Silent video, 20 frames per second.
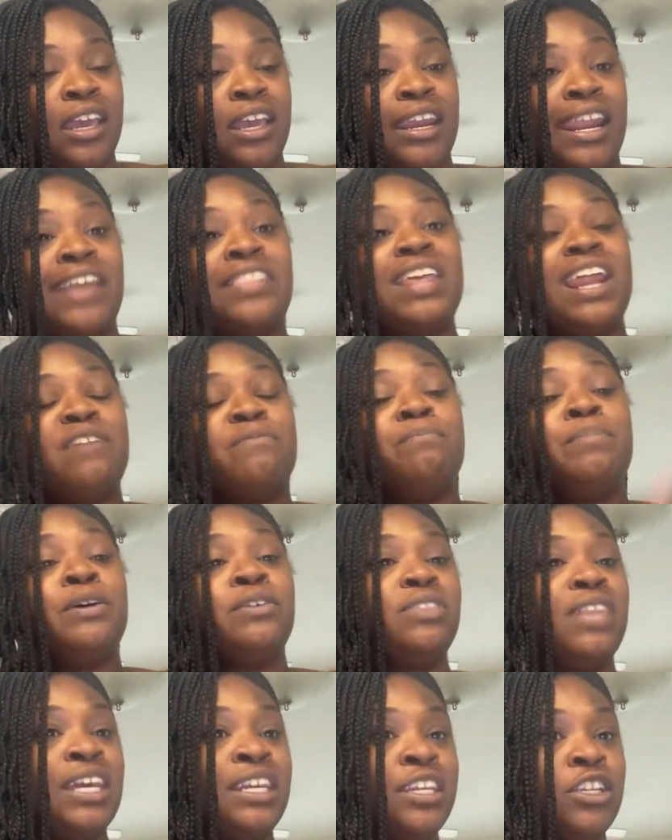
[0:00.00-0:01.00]
now that I've
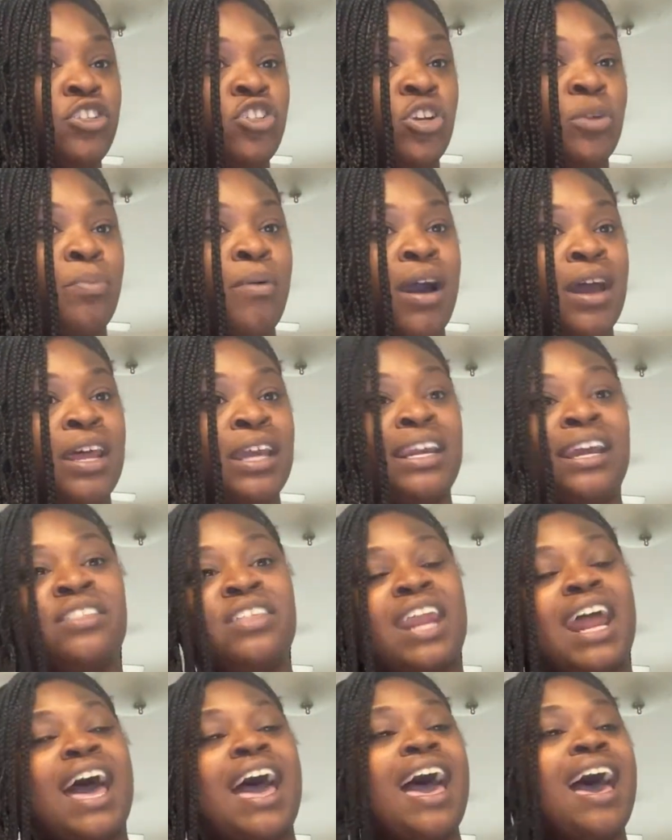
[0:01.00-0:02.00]
built that digital product, now
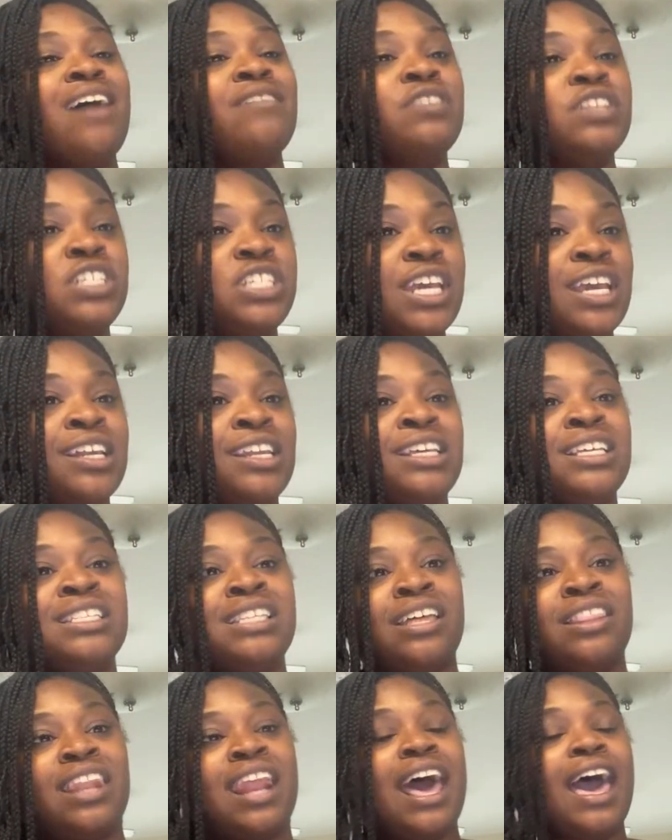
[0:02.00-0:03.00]
that I have the checklist,
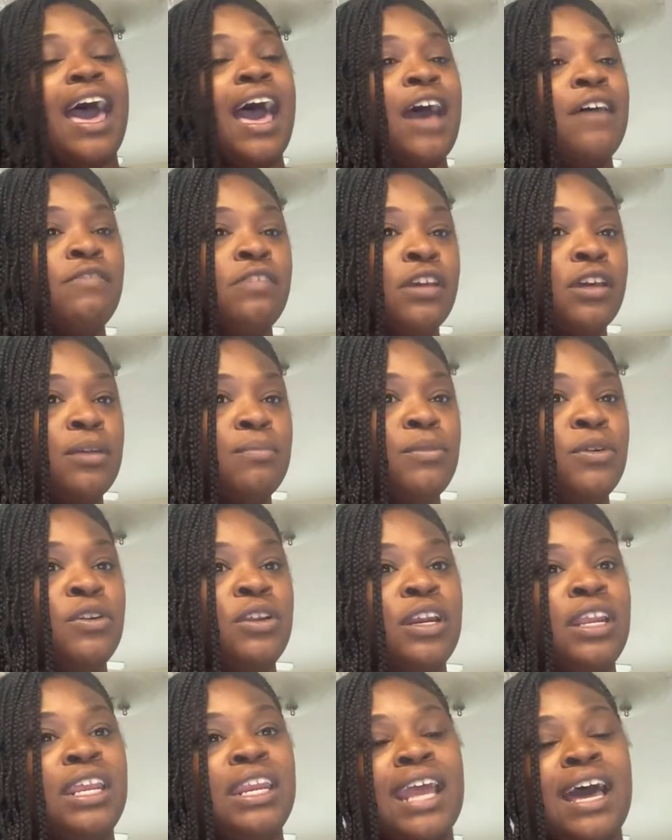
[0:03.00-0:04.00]
now that I have the
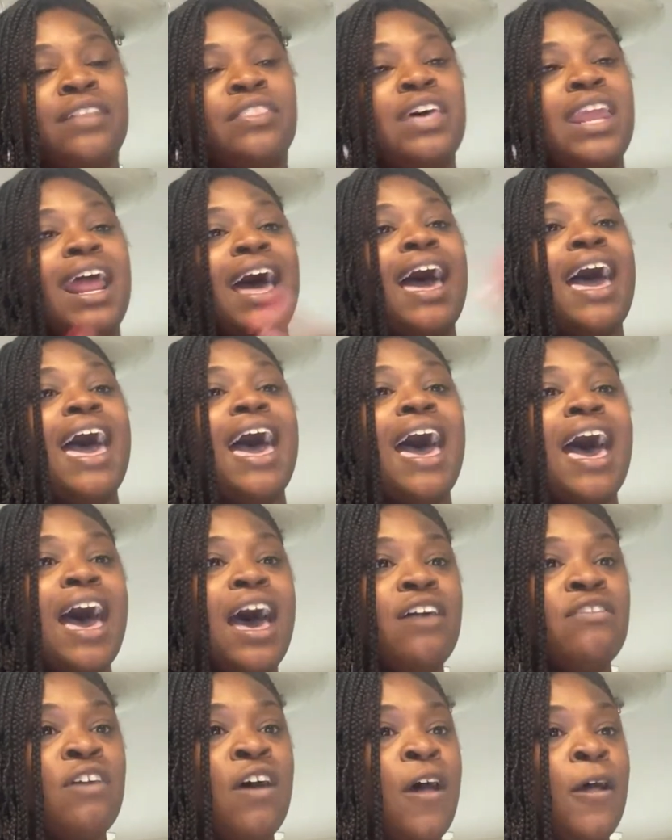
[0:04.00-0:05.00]
community, now that I
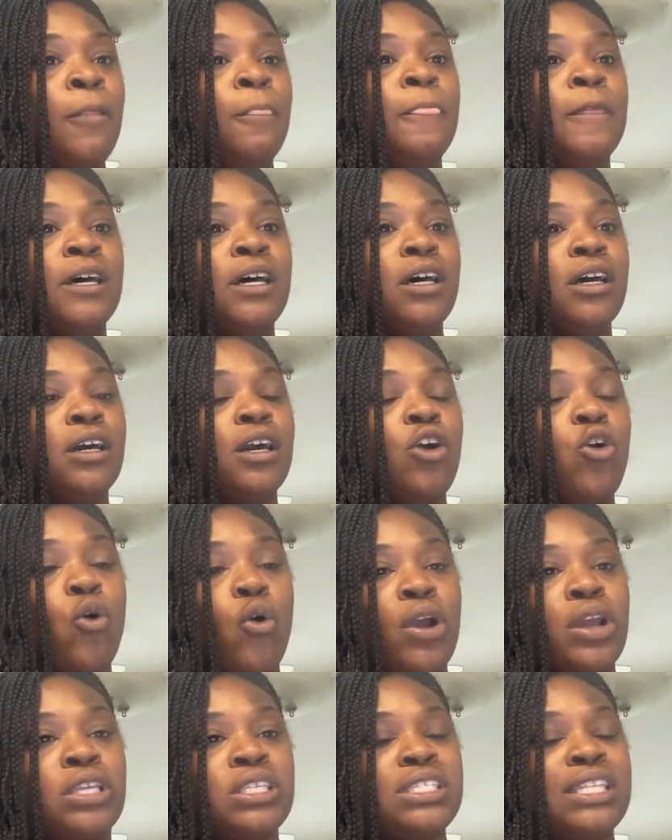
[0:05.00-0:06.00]
have the
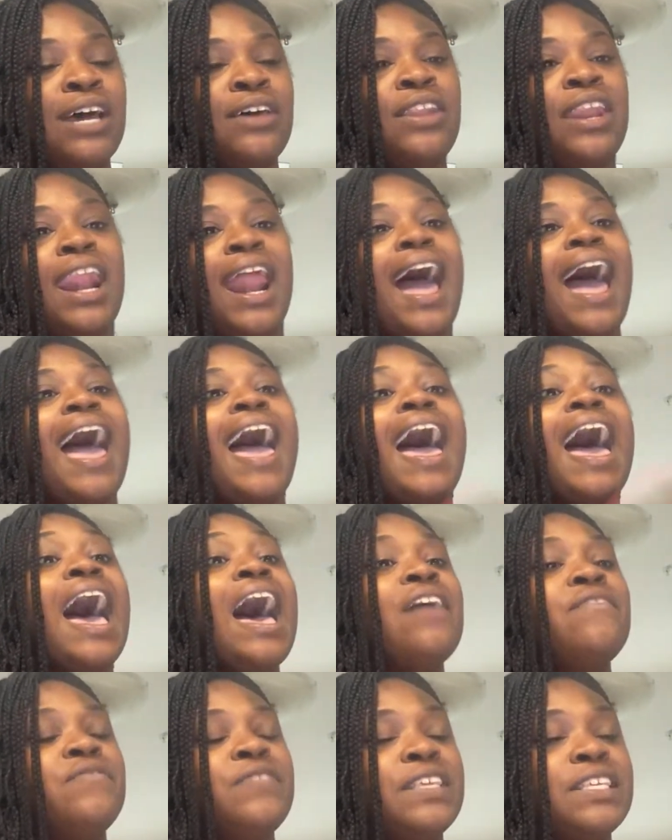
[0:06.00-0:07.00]
course, now that I
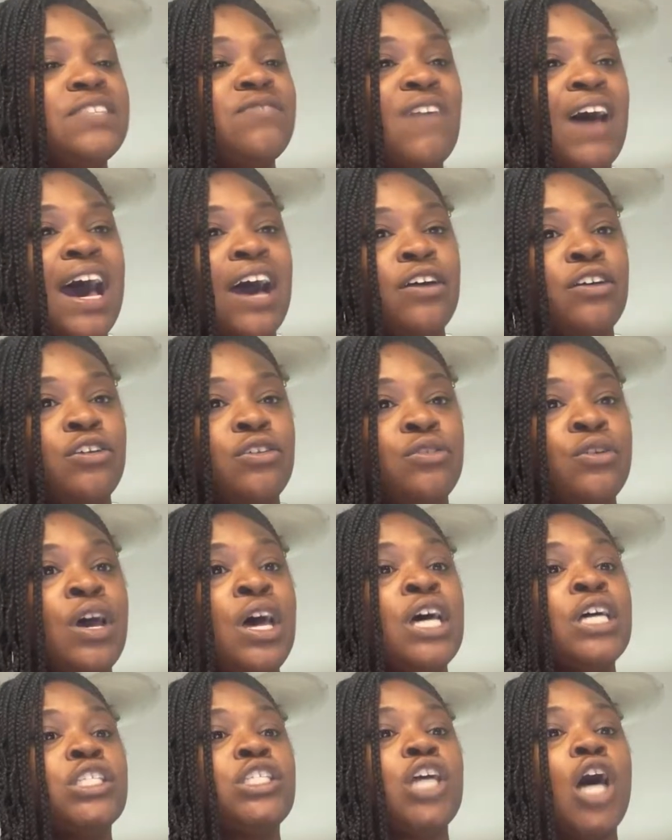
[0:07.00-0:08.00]
have this value
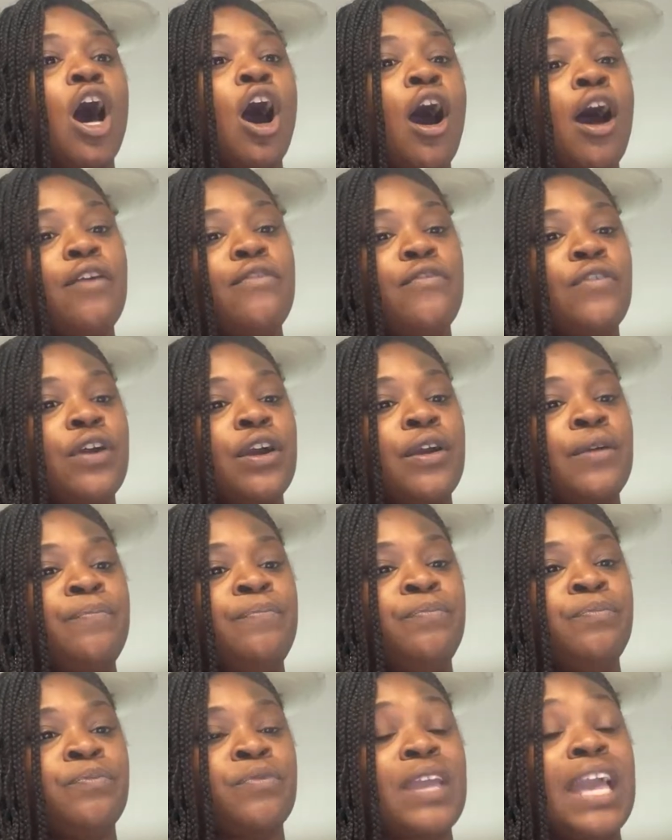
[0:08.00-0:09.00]
to
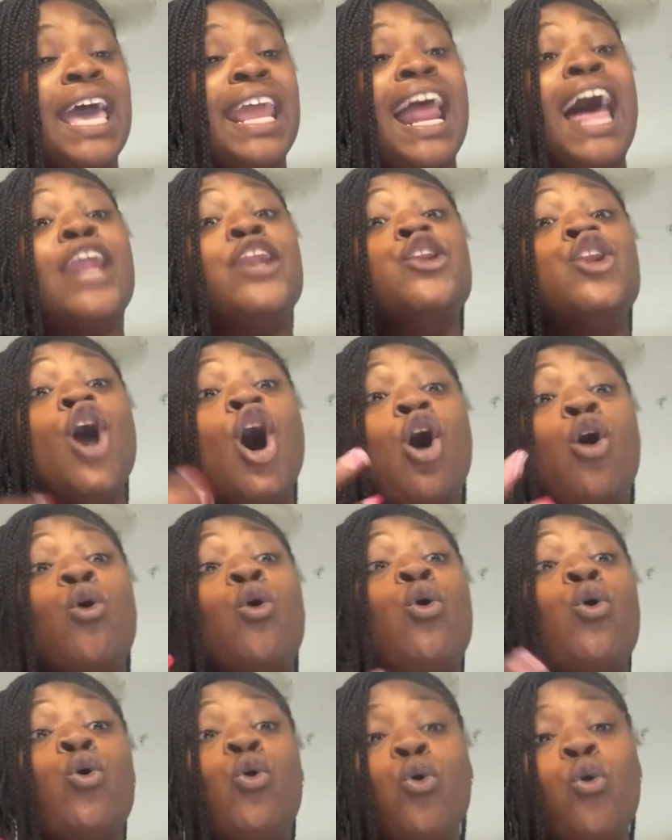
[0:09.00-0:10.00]
offer, and I
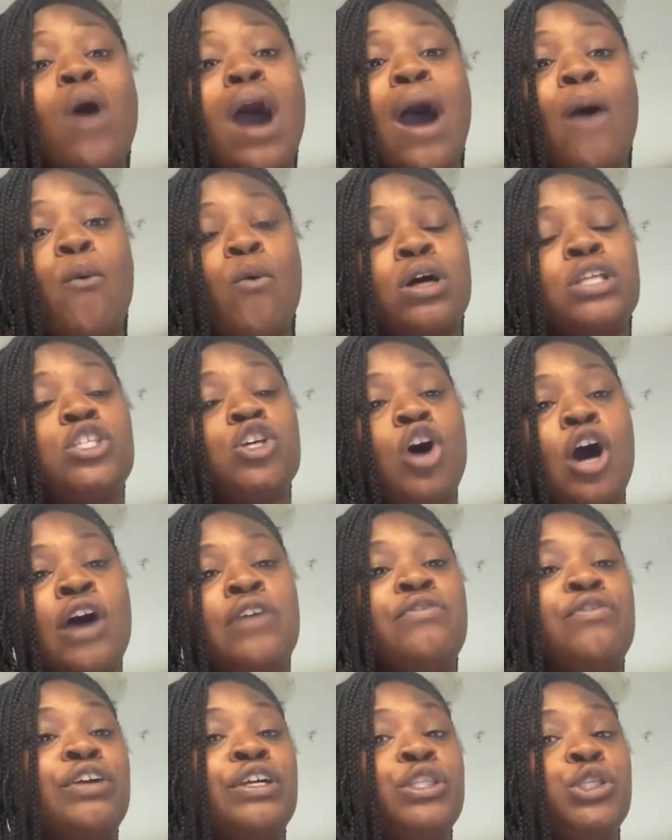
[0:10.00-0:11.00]
know who I want to
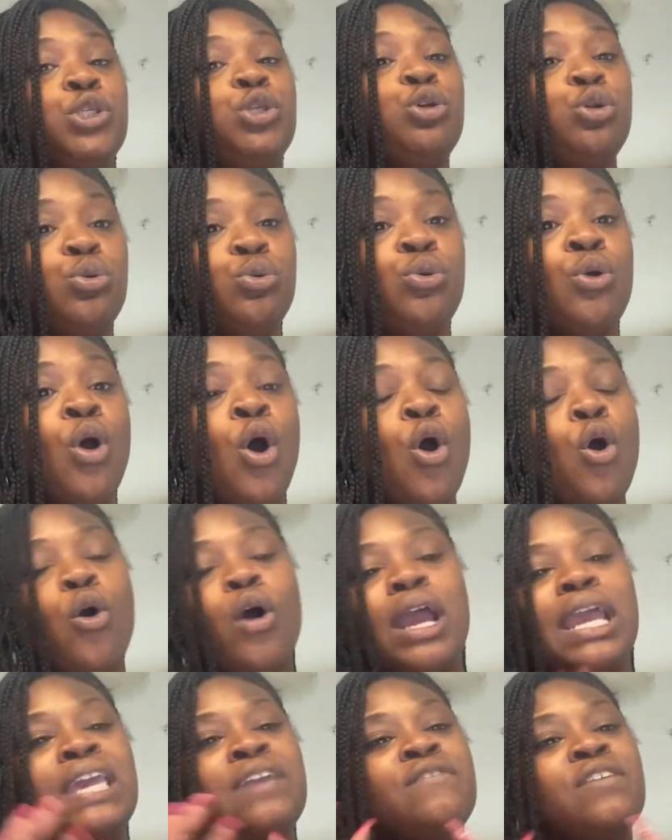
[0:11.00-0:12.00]
offer it to,
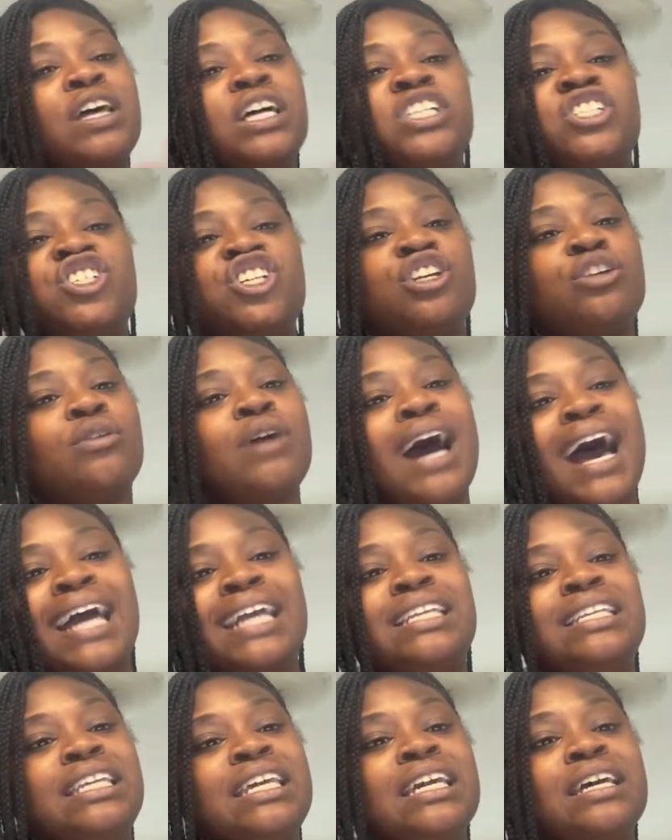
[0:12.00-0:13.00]
or even a general
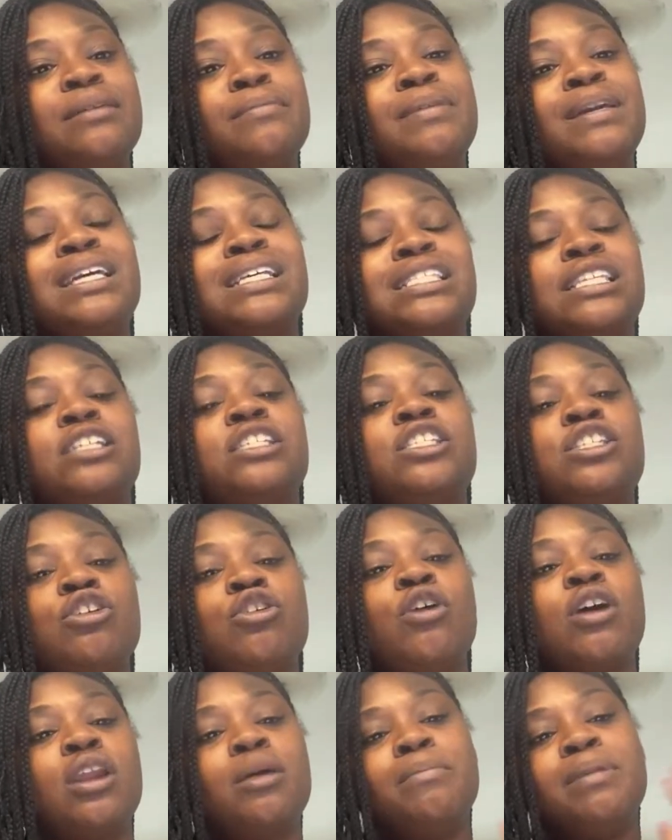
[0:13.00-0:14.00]
idea, because there's
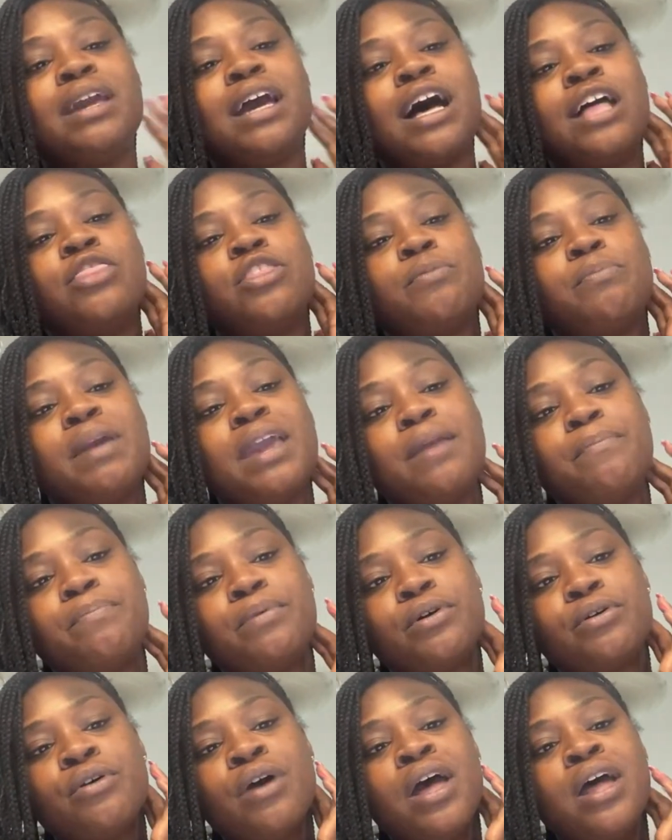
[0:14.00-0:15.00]
still going to be other
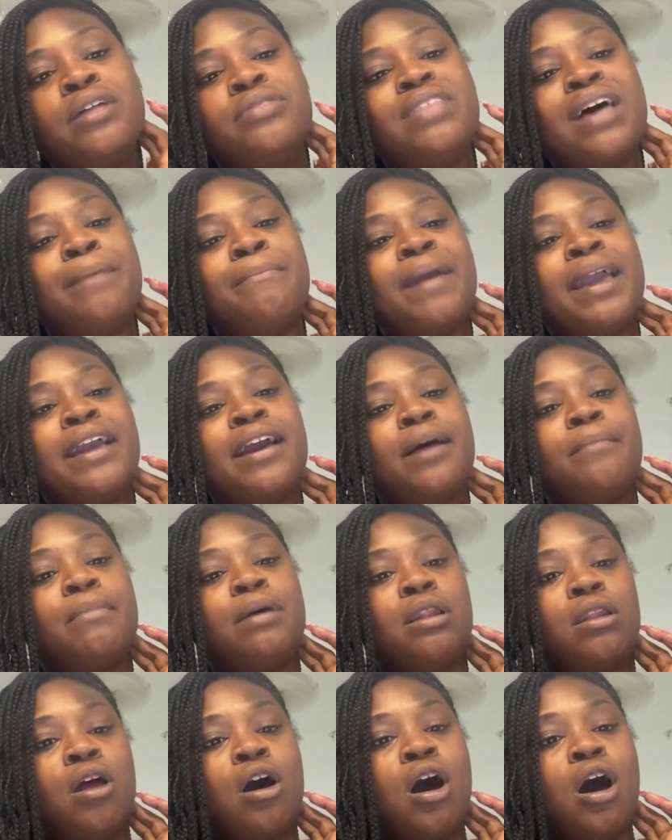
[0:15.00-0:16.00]
people that may come
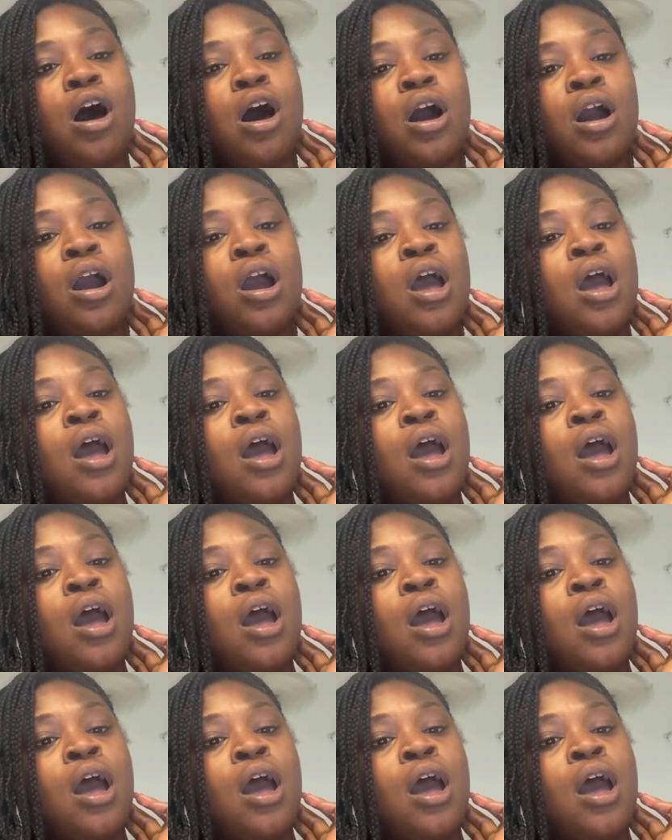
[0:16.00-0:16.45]
along.